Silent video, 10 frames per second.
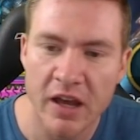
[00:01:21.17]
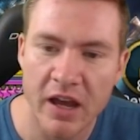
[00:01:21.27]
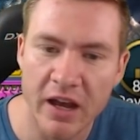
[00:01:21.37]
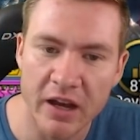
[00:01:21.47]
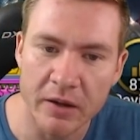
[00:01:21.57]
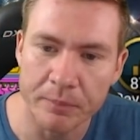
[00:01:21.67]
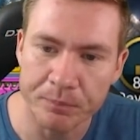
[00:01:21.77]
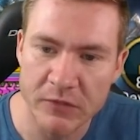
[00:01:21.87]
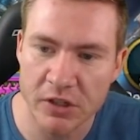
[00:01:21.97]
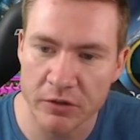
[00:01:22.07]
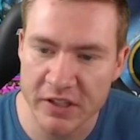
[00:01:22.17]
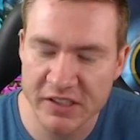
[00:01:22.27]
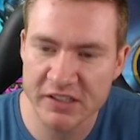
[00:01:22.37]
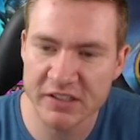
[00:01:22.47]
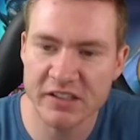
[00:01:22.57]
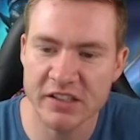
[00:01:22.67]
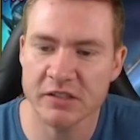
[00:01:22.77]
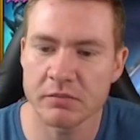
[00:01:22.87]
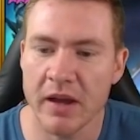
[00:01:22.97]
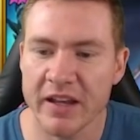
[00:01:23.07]
Um, so this is this
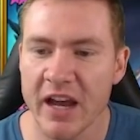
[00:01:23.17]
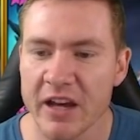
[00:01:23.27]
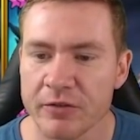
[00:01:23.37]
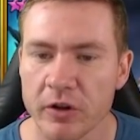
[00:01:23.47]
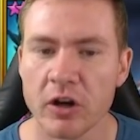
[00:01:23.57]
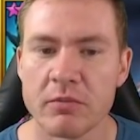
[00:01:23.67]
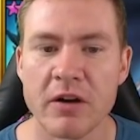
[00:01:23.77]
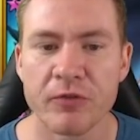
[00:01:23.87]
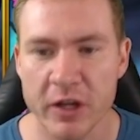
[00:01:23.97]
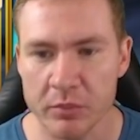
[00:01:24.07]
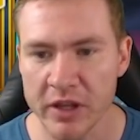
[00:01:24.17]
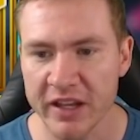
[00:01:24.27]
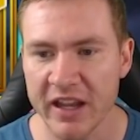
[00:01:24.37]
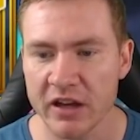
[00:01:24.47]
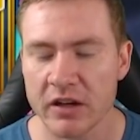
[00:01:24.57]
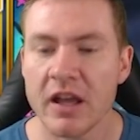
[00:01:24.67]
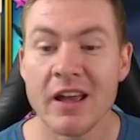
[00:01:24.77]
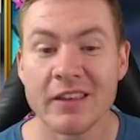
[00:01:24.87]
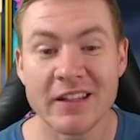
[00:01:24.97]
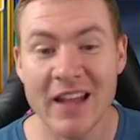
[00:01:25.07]
is my guide for her on my free to play account.
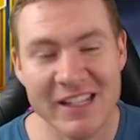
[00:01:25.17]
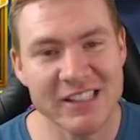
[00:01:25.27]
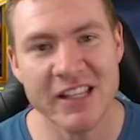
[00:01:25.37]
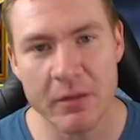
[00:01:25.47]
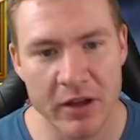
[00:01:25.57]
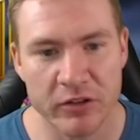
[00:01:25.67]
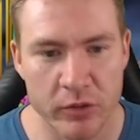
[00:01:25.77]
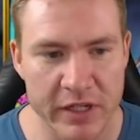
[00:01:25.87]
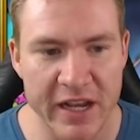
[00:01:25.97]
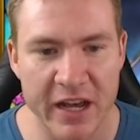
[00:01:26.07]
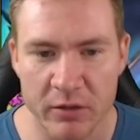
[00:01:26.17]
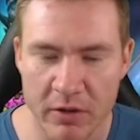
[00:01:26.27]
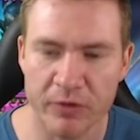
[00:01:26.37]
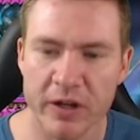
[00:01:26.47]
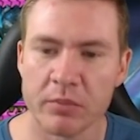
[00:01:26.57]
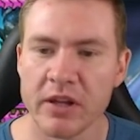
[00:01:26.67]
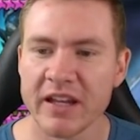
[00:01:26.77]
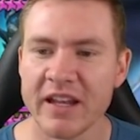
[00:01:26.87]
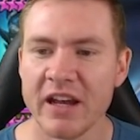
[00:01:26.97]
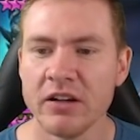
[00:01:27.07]
The nice thing about doing a guide on my free to play
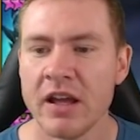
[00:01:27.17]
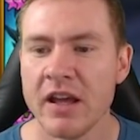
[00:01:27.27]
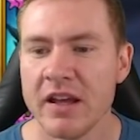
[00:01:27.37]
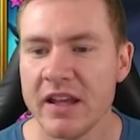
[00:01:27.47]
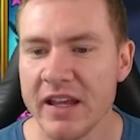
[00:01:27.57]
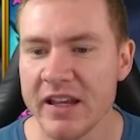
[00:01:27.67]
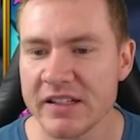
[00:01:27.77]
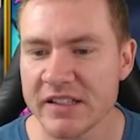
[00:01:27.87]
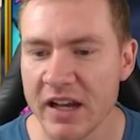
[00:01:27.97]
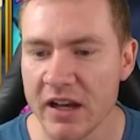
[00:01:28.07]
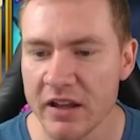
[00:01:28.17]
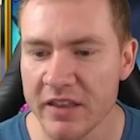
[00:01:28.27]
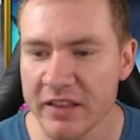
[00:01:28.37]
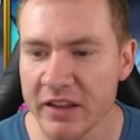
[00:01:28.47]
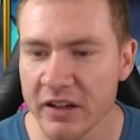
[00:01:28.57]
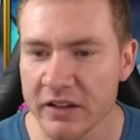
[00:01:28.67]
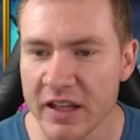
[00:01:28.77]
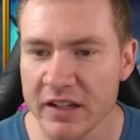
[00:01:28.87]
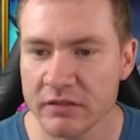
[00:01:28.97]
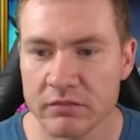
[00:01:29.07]
account is uh, that there
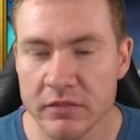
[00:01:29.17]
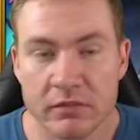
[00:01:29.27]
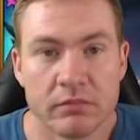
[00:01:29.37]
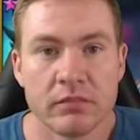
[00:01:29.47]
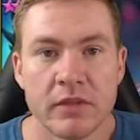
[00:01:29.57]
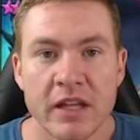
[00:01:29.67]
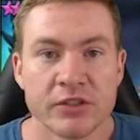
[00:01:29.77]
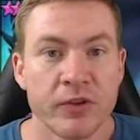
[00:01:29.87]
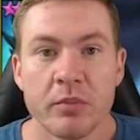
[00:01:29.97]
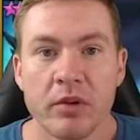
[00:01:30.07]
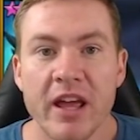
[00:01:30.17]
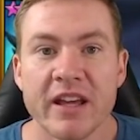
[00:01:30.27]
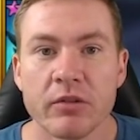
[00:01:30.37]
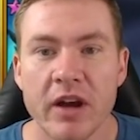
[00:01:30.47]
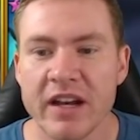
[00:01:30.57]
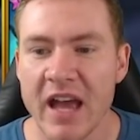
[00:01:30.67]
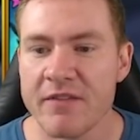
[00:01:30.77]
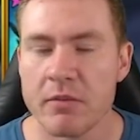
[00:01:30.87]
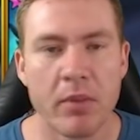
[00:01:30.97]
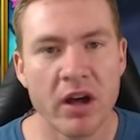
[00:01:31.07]
that it's free to play, right? I
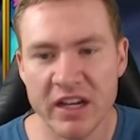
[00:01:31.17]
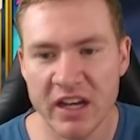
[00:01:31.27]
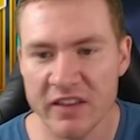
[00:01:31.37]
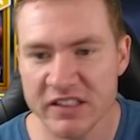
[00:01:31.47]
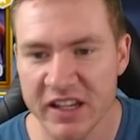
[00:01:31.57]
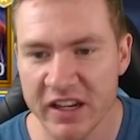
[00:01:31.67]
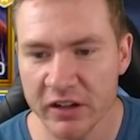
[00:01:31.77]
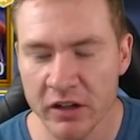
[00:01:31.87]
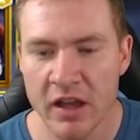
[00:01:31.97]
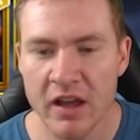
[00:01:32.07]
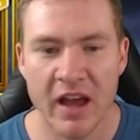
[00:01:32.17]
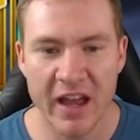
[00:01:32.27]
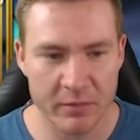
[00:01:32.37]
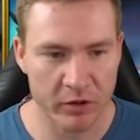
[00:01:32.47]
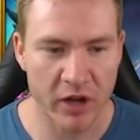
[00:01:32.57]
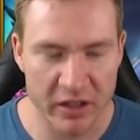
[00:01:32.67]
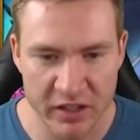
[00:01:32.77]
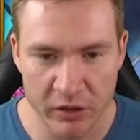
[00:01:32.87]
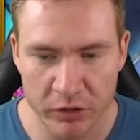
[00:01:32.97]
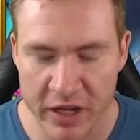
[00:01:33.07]
haven't bought any of this gear. I am a
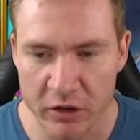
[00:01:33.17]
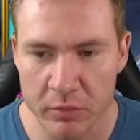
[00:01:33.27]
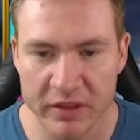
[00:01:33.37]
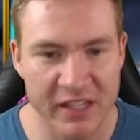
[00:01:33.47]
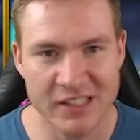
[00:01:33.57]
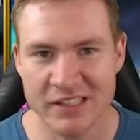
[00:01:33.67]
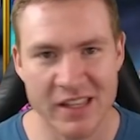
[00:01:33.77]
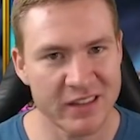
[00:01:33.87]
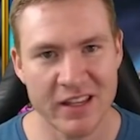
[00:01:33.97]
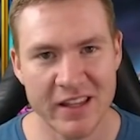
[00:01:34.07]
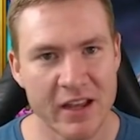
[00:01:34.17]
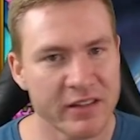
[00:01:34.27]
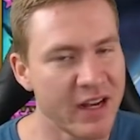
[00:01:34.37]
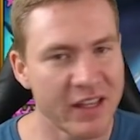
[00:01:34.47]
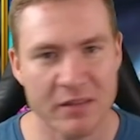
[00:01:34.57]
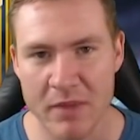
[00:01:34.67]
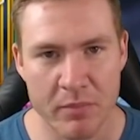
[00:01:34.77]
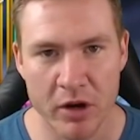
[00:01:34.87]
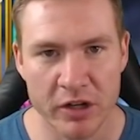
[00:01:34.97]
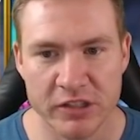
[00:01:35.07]
content creator, but this is not the account that I get my
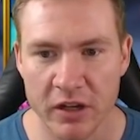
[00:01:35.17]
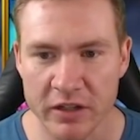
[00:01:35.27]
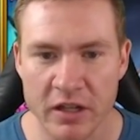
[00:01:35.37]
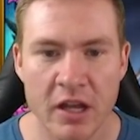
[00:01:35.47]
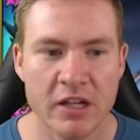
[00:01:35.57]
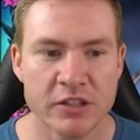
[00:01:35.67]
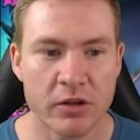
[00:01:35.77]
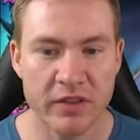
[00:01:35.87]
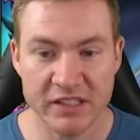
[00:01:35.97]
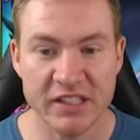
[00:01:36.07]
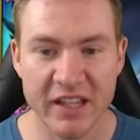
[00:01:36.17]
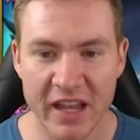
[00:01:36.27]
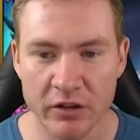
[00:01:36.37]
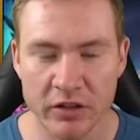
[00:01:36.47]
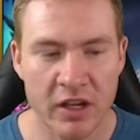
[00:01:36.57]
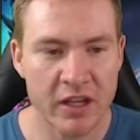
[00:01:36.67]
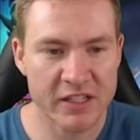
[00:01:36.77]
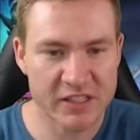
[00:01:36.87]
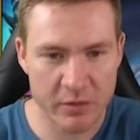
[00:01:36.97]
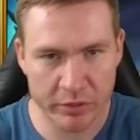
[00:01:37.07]
perks on. So this account
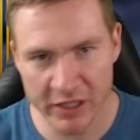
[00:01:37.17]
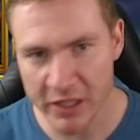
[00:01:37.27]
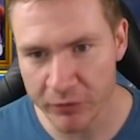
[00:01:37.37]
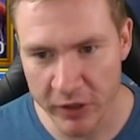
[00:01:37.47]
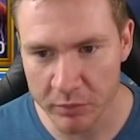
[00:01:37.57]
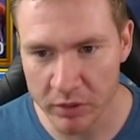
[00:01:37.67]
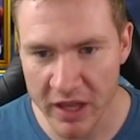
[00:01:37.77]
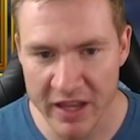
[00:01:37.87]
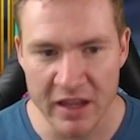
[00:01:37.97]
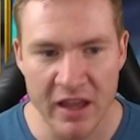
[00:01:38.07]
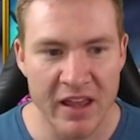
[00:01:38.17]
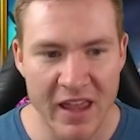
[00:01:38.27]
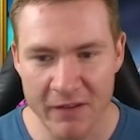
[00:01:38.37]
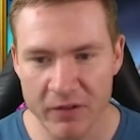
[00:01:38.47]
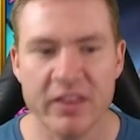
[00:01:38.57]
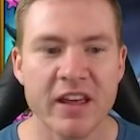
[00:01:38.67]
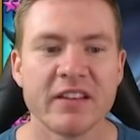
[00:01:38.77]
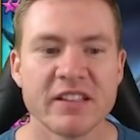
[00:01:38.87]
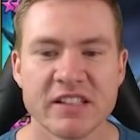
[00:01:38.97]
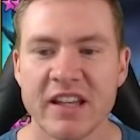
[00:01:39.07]
is completely free to play. Everything in
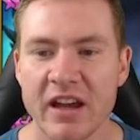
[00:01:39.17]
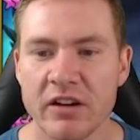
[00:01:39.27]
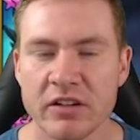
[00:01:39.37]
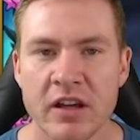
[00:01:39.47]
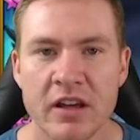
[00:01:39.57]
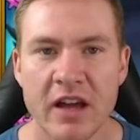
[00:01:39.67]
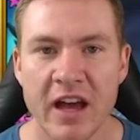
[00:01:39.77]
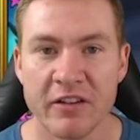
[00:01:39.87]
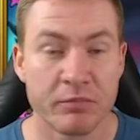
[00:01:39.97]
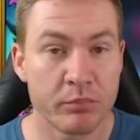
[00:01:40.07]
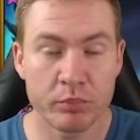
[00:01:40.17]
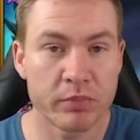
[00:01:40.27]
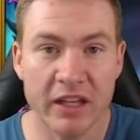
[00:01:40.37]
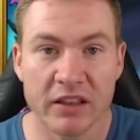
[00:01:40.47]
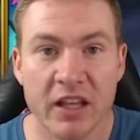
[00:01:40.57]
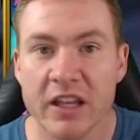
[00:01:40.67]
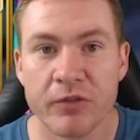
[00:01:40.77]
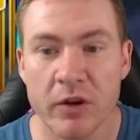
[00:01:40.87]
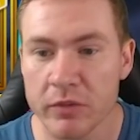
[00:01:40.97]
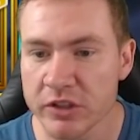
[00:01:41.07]
this account I've gotten lucky
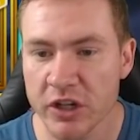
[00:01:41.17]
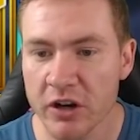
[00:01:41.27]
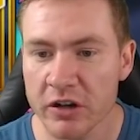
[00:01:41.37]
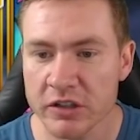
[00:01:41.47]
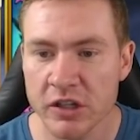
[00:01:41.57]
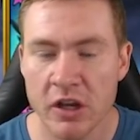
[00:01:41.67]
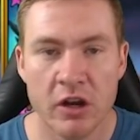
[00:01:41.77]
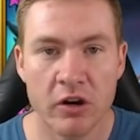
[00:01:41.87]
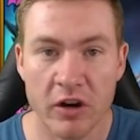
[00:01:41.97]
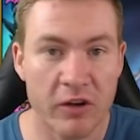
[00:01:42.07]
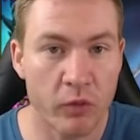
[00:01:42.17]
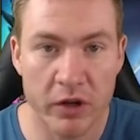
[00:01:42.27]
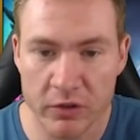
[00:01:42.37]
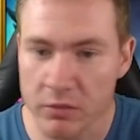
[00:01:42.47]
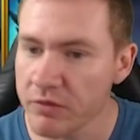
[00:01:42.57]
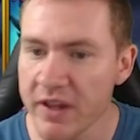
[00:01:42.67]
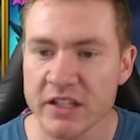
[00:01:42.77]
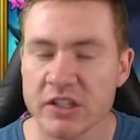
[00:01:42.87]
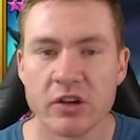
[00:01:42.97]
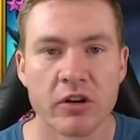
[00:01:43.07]
from with shards or I've won from
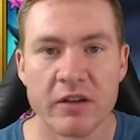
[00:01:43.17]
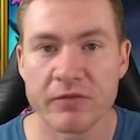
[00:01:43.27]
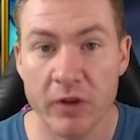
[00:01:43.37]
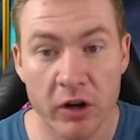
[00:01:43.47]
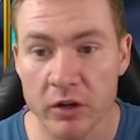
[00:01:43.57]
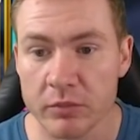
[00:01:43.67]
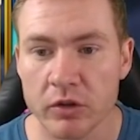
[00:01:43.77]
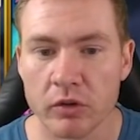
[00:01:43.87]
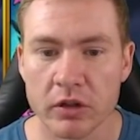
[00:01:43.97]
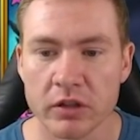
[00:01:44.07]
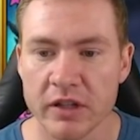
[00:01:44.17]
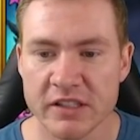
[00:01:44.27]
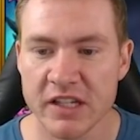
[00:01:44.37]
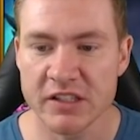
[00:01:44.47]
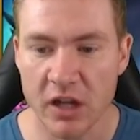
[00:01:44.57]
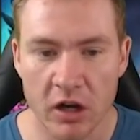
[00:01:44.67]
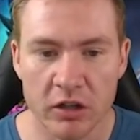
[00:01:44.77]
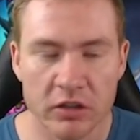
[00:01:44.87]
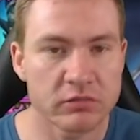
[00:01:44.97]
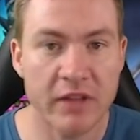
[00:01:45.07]
events or I've farmed or it's it's
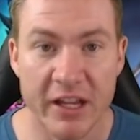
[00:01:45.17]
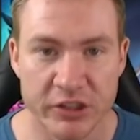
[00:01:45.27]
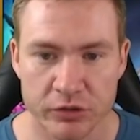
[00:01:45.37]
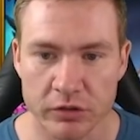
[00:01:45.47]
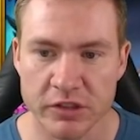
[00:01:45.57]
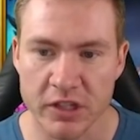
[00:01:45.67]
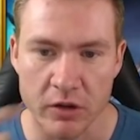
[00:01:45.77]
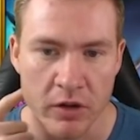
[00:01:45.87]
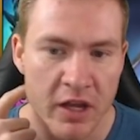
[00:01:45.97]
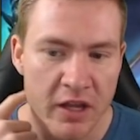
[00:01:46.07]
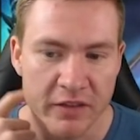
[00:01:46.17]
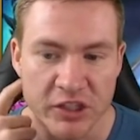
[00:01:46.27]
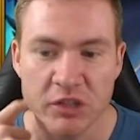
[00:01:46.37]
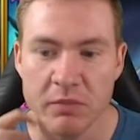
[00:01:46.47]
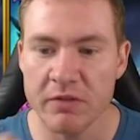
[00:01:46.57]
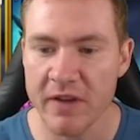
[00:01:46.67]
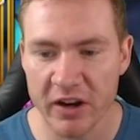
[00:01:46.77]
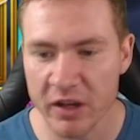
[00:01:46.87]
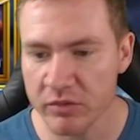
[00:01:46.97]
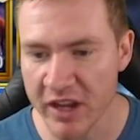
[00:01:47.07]
all natural. So this should be
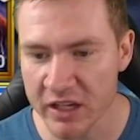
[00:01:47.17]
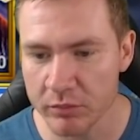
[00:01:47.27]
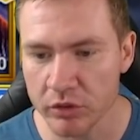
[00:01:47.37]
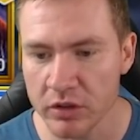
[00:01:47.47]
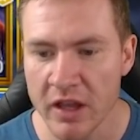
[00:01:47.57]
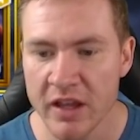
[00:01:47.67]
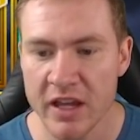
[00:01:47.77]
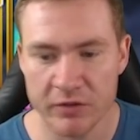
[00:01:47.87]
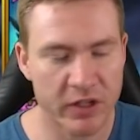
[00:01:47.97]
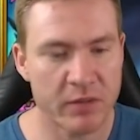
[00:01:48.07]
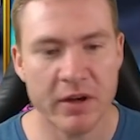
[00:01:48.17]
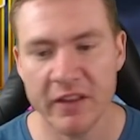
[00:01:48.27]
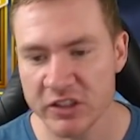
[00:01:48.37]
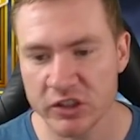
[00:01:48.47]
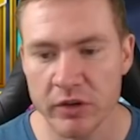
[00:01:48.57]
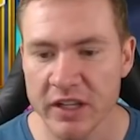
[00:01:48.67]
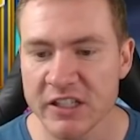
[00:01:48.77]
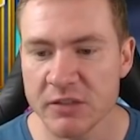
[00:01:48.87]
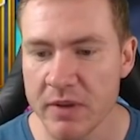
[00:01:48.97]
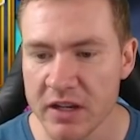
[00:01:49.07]
very obtainable and for anybody that's doing any
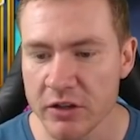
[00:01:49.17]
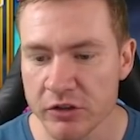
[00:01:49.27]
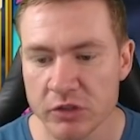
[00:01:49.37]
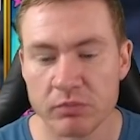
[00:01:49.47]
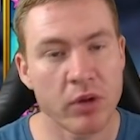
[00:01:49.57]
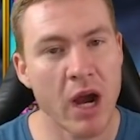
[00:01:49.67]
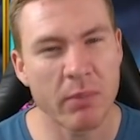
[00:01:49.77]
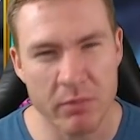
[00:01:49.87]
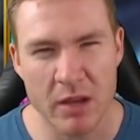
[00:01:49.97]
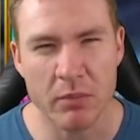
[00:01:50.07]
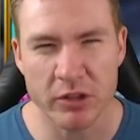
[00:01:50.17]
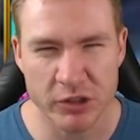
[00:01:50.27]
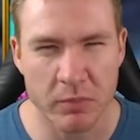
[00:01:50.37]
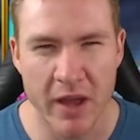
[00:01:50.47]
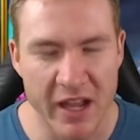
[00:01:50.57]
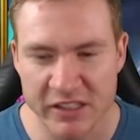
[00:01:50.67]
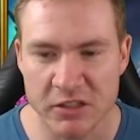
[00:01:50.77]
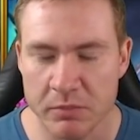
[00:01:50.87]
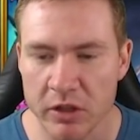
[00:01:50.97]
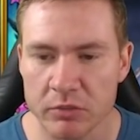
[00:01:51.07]
spending, you should probably be able to surpass this
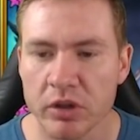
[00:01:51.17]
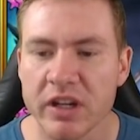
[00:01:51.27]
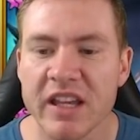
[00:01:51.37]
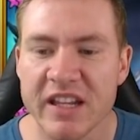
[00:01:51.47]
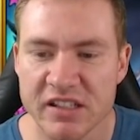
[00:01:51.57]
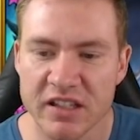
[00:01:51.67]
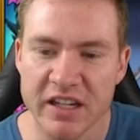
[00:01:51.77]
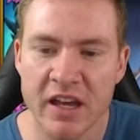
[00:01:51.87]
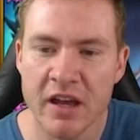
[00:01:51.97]
build pretty easily.